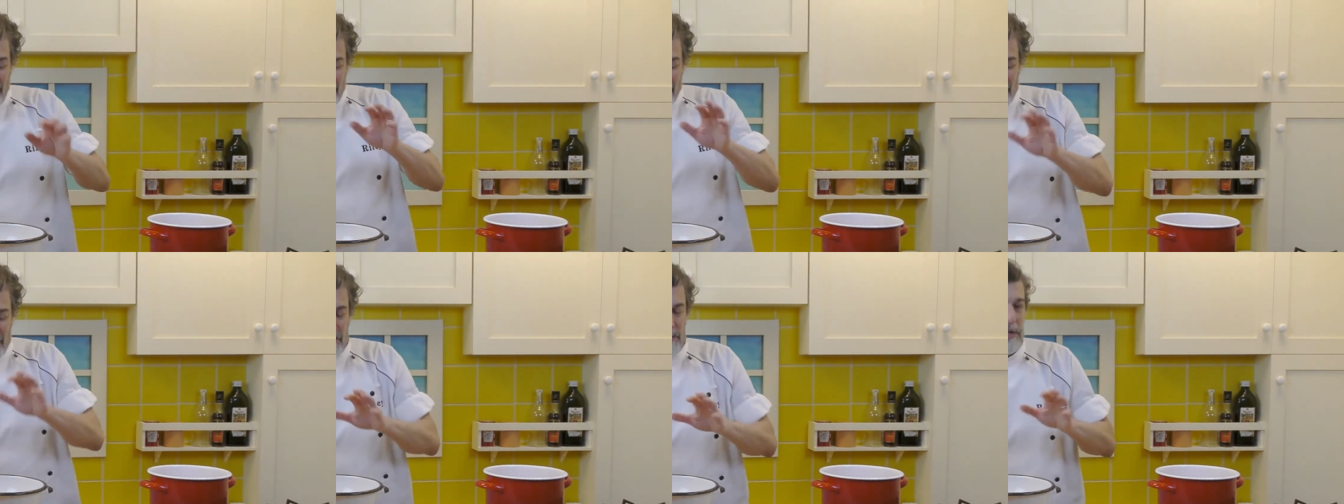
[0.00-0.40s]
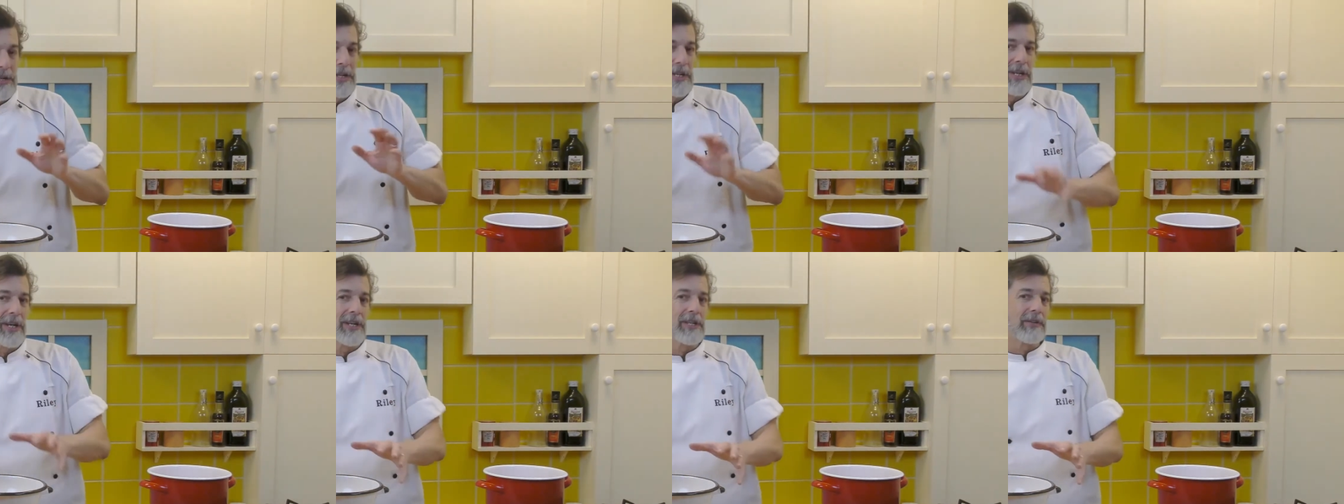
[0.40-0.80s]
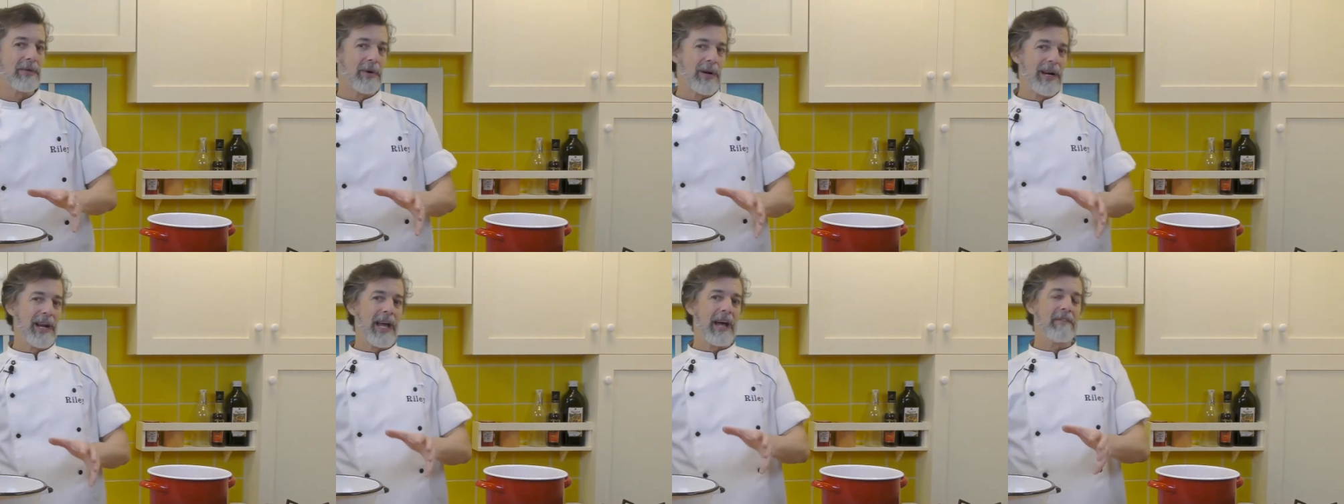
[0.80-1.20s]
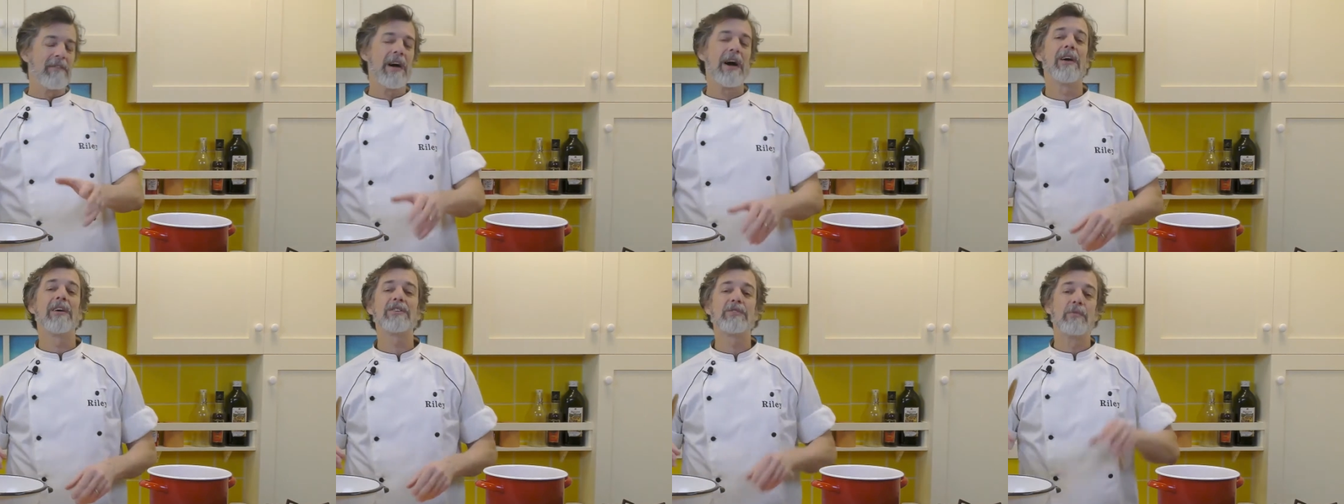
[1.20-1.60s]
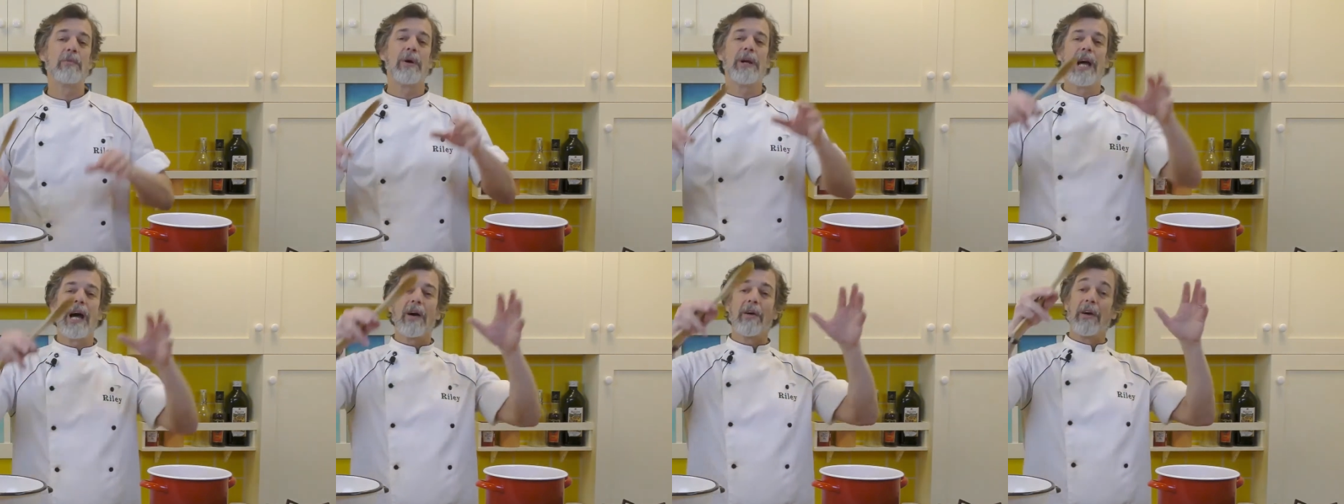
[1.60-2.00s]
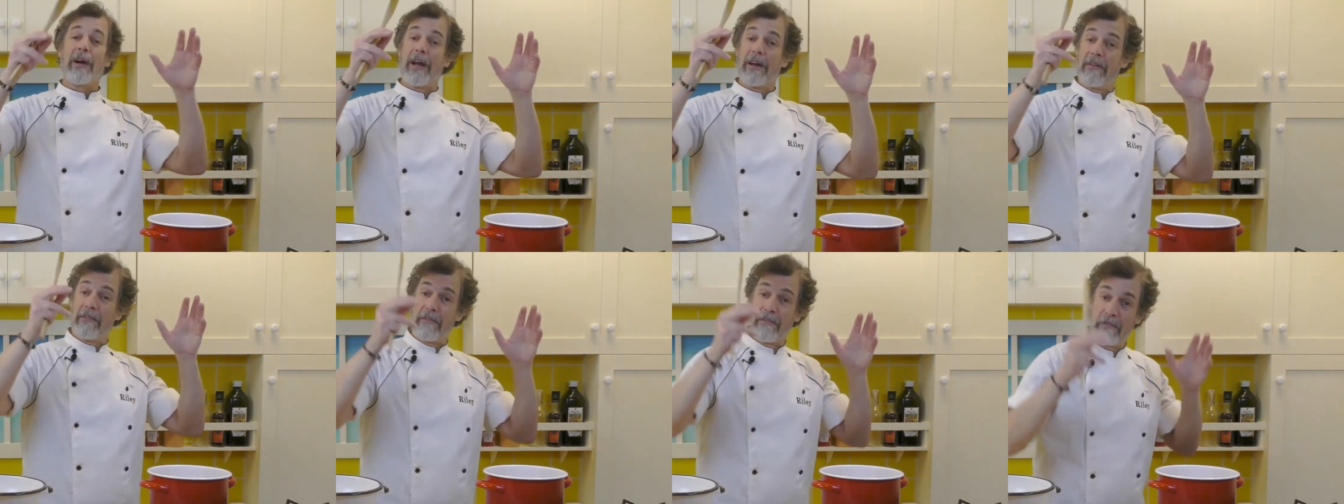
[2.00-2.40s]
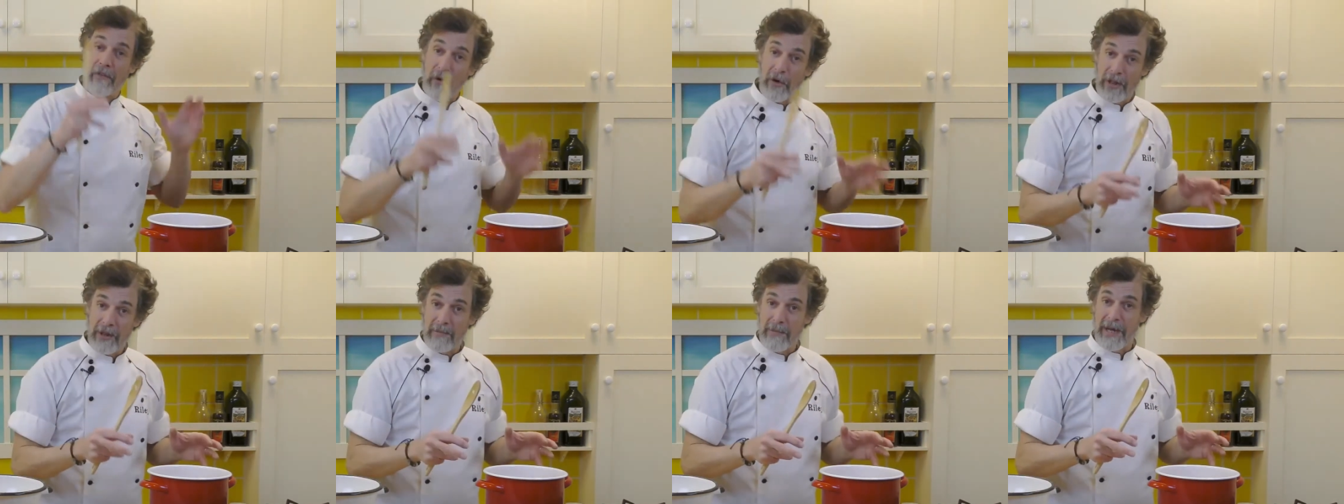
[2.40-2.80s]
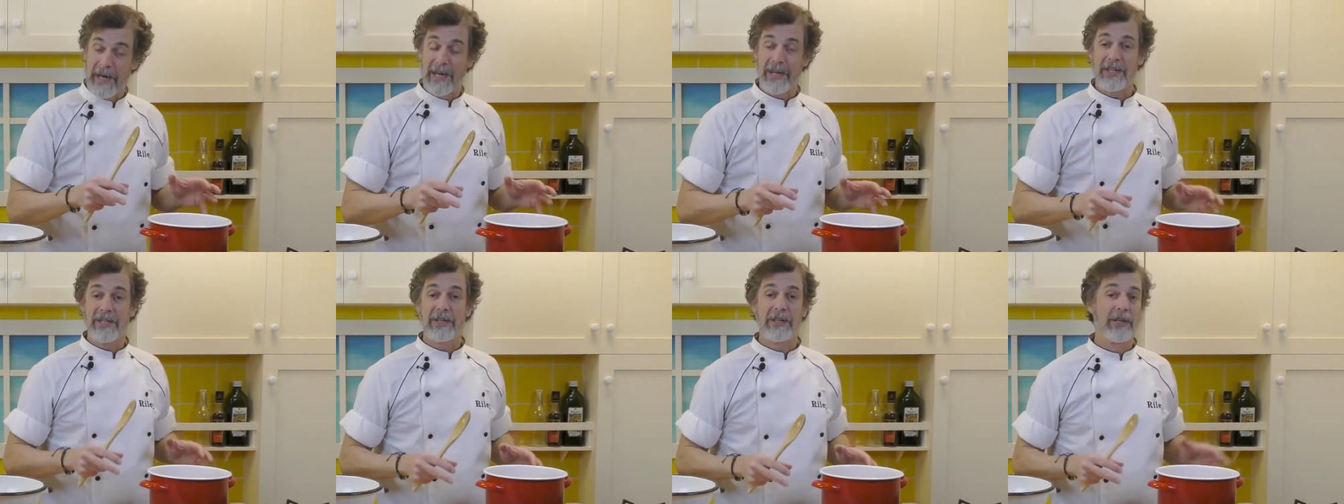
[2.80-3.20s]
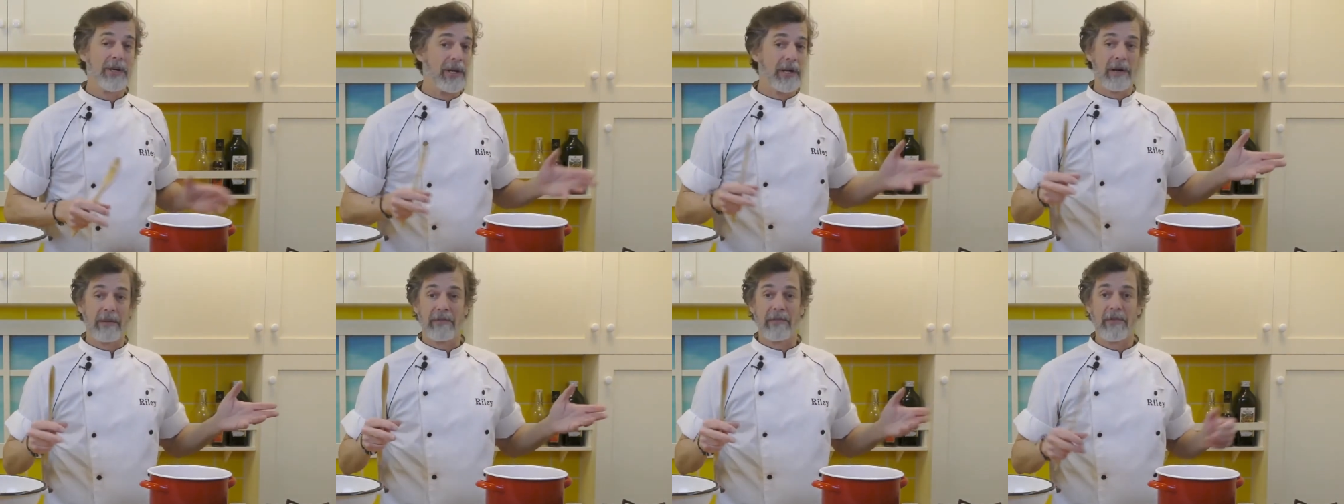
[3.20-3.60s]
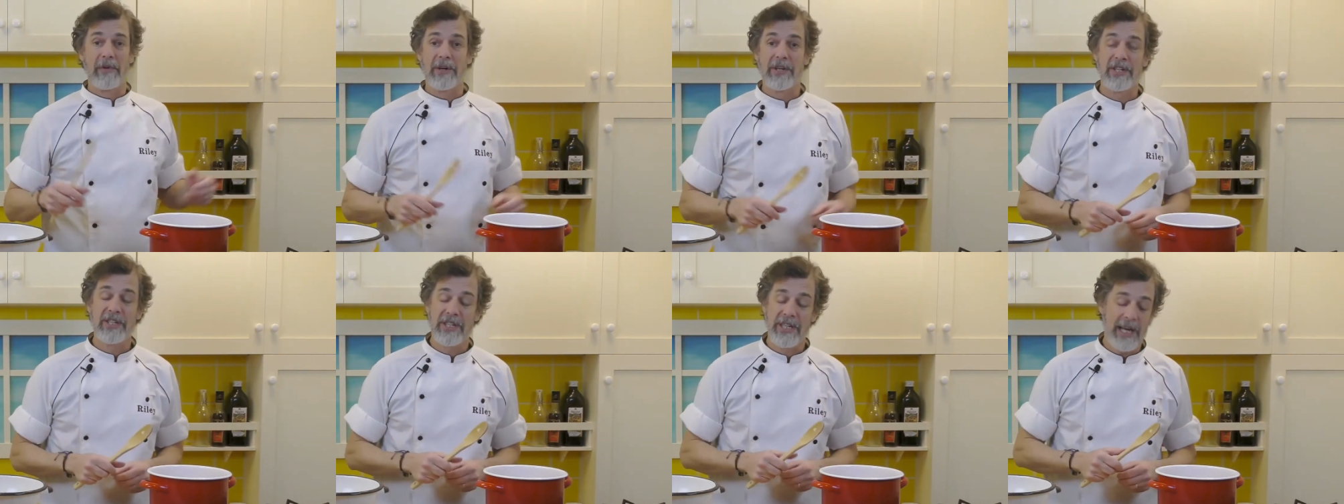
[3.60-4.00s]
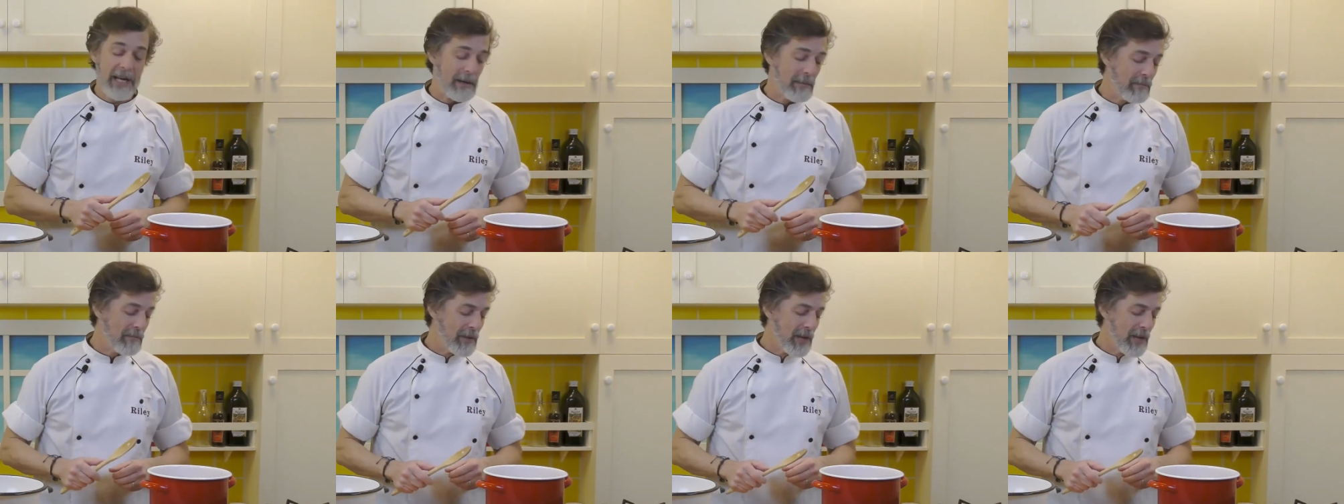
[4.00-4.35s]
This usually cooks for one and a half hours, one hour and 40 minutes you'd cook it for instead.